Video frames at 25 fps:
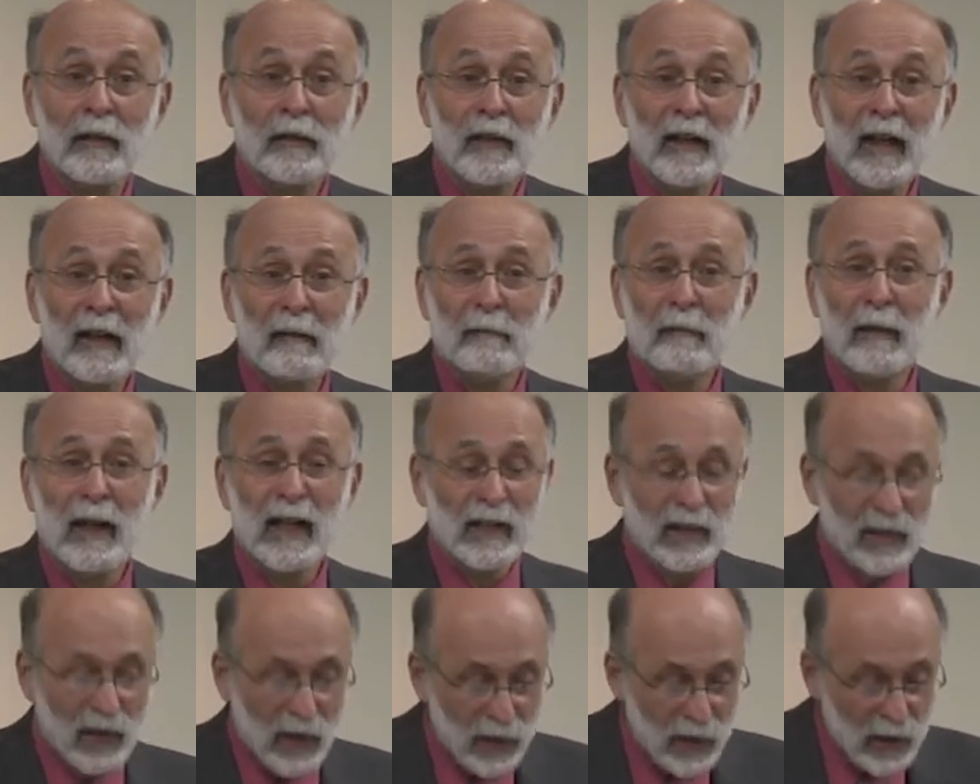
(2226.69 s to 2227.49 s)
that
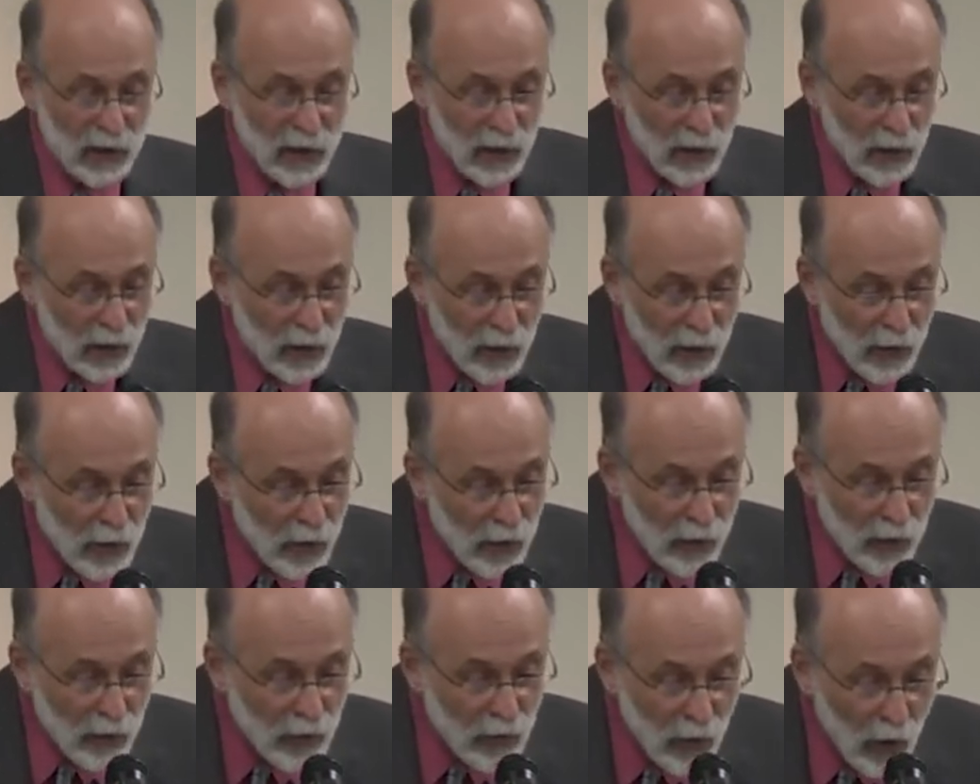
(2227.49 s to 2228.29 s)
makes us
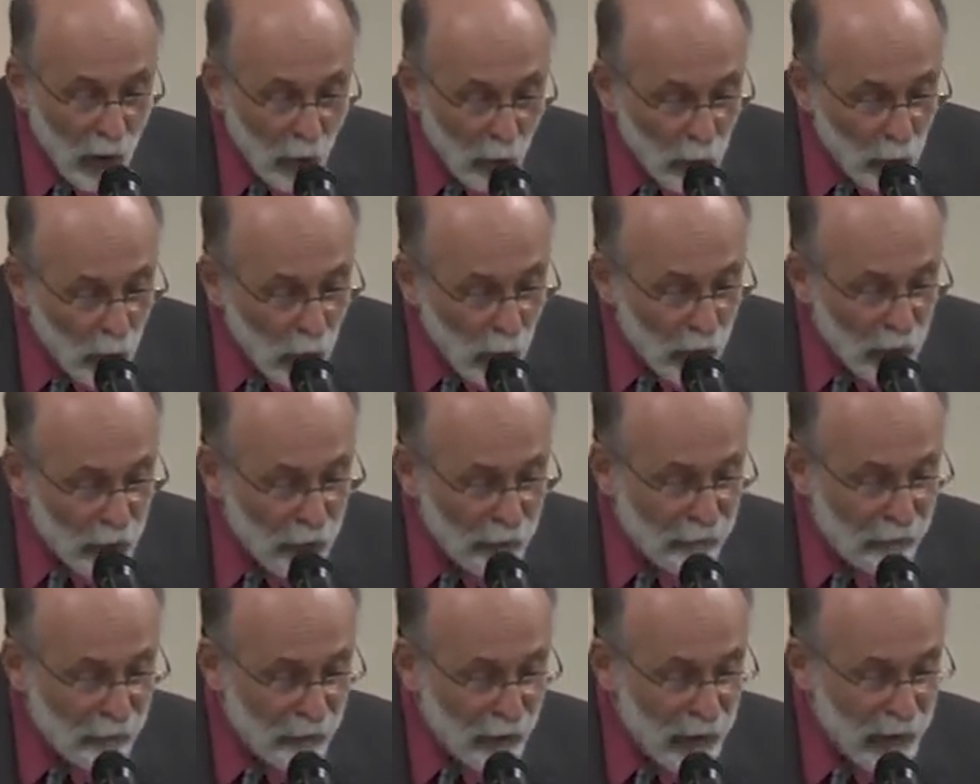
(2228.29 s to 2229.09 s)
no
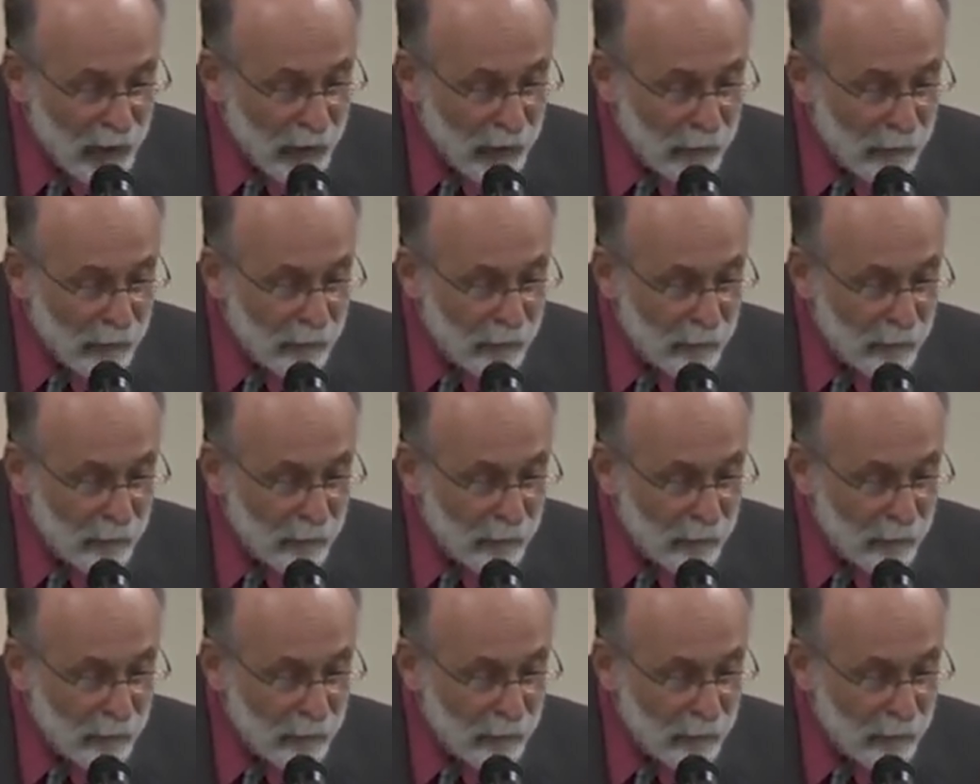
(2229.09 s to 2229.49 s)
longer free.